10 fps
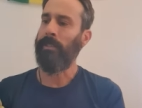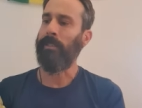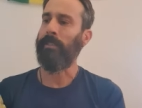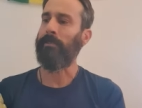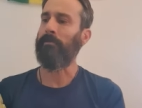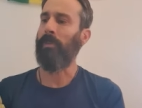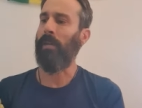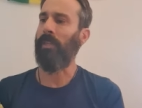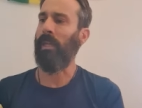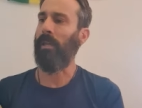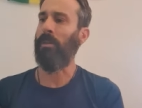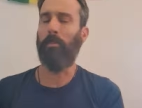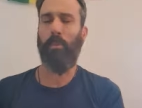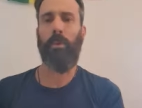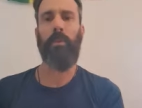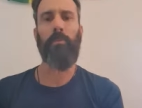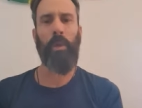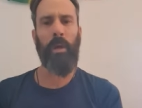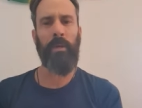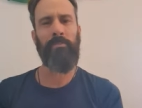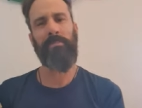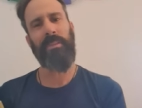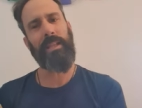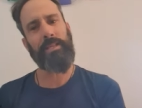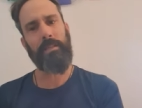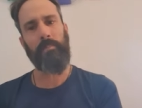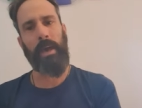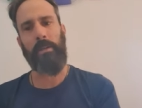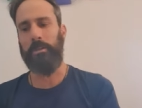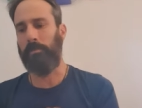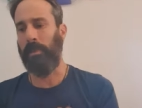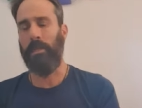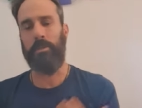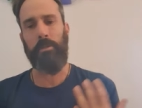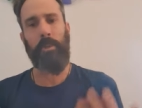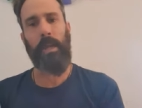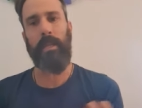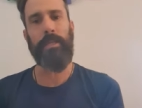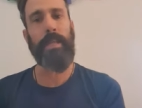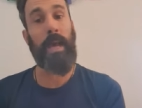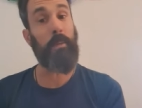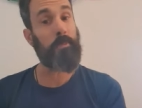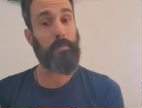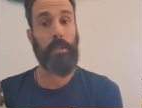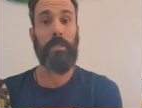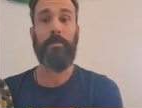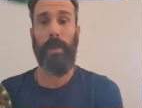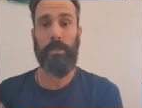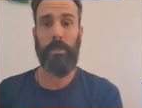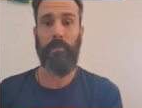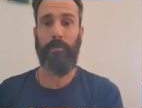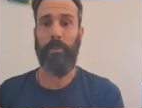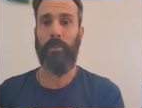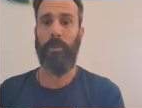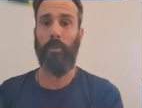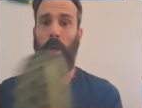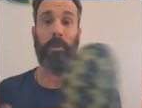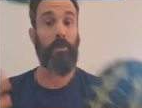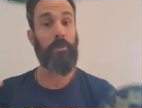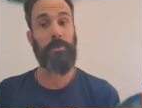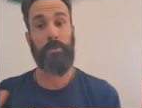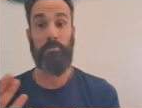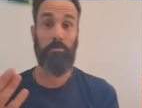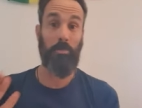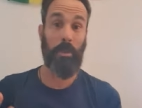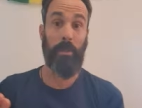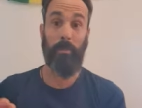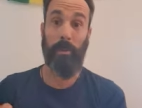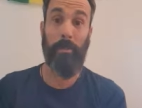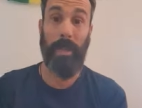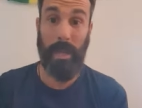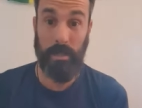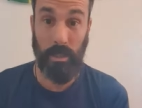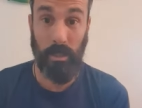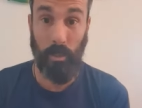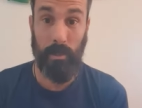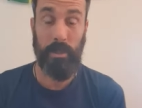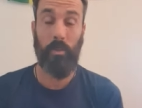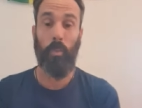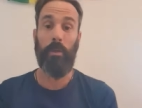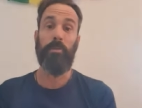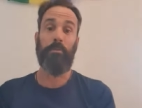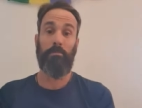Um, I think the more you run, the less it matters because your body adapts. But especially for the new runner who's you know probably asking the question, what